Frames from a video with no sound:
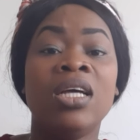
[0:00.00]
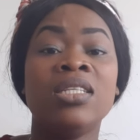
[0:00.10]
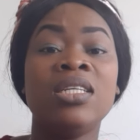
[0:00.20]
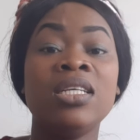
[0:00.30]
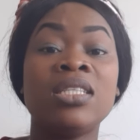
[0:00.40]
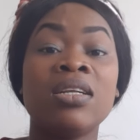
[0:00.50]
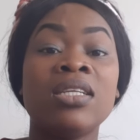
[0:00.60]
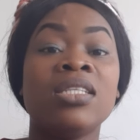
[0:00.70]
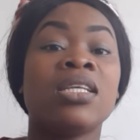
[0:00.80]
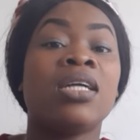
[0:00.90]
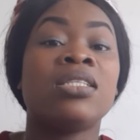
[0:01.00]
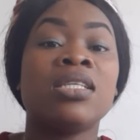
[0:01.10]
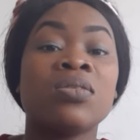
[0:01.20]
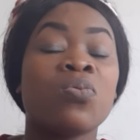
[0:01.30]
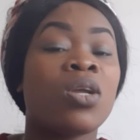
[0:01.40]
These three things are
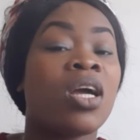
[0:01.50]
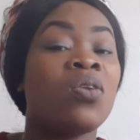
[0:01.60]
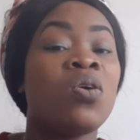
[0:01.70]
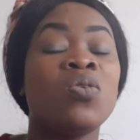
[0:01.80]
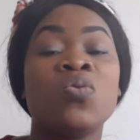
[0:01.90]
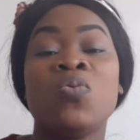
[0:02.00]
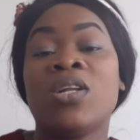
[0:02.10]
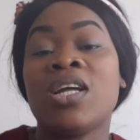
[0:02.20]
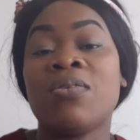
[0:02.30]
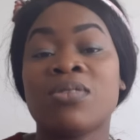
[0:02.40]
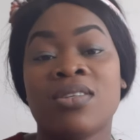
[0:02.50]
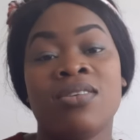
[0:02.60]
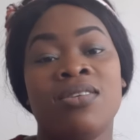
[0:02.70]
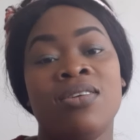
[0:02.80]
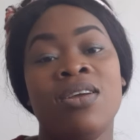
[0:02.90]
things we cannot do without.
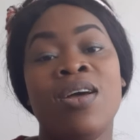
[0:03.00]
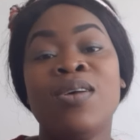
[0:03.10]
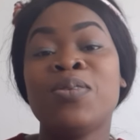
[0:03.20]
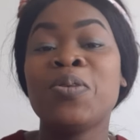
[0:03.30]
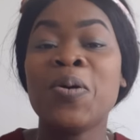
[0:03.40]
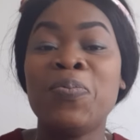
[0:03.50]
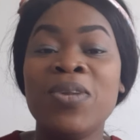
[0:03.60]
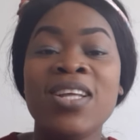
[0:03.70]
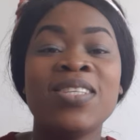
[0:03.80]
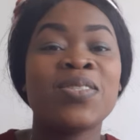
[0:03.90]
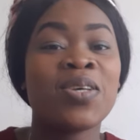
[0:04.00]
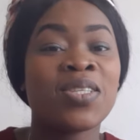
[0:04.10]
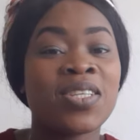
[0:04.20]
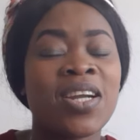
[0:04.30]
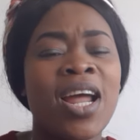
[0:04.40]
So please
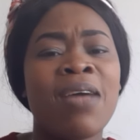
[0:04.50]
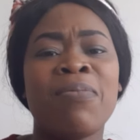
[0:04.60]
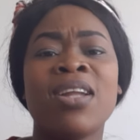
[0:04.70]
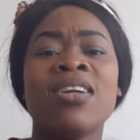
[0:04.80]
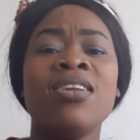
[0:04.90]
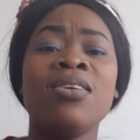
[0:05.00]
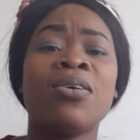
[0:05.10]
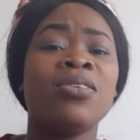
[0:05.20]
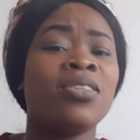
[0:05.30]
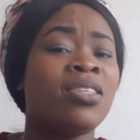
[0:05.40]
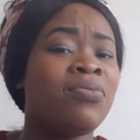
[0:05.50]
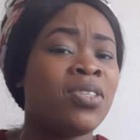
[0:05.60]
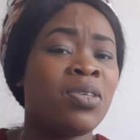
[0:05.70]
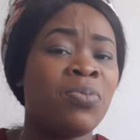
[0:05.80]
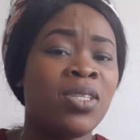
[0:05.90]
subscribe and click on the
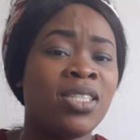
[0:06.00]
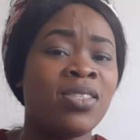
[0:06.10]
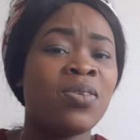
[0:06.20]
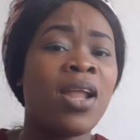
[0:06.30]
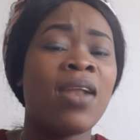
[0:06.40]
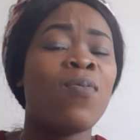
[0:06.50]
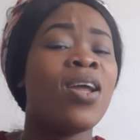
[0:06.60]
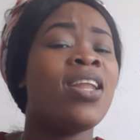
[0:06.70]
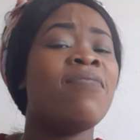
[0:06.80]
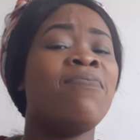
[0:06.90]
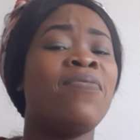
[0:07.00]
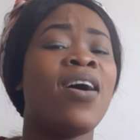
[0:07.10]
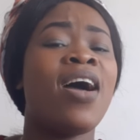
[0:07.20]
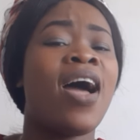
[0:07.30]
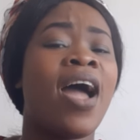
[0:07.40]
notification button so that
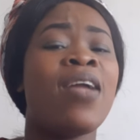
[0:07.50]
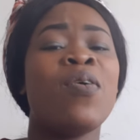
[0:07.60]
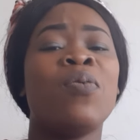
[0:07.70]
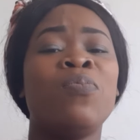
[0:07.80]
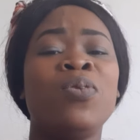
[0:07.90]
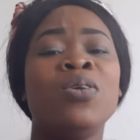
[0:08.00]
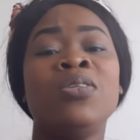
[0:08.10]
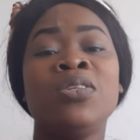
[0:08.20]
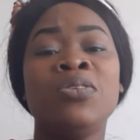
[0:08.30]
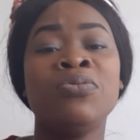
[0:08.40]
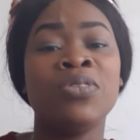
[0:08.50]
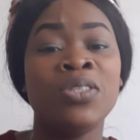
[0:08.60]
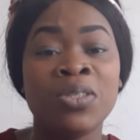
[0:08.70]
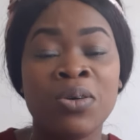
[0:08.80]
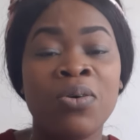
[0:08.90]
whenever I upload new
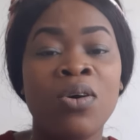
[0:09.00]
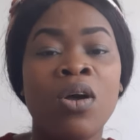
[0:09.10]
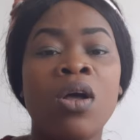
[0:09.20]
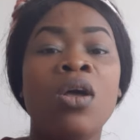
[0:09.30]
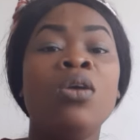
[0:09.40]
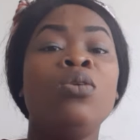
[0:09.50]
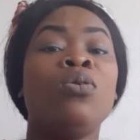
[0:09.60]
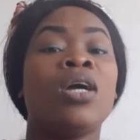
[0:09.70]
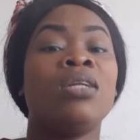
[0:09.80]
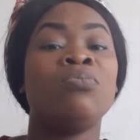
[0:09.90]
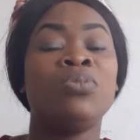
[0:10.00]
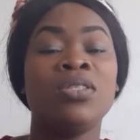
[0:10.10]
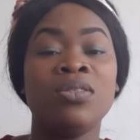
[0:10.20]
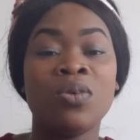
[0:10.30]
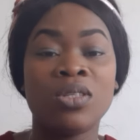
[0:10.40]
video, you can
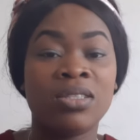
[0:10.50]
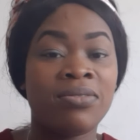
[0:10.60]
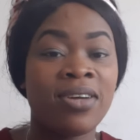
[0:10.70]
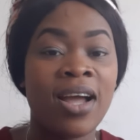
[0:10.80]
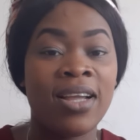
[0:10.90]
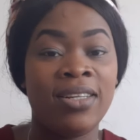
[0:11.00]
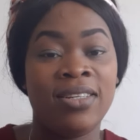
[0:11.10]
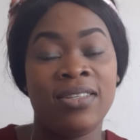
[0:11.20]
be notified.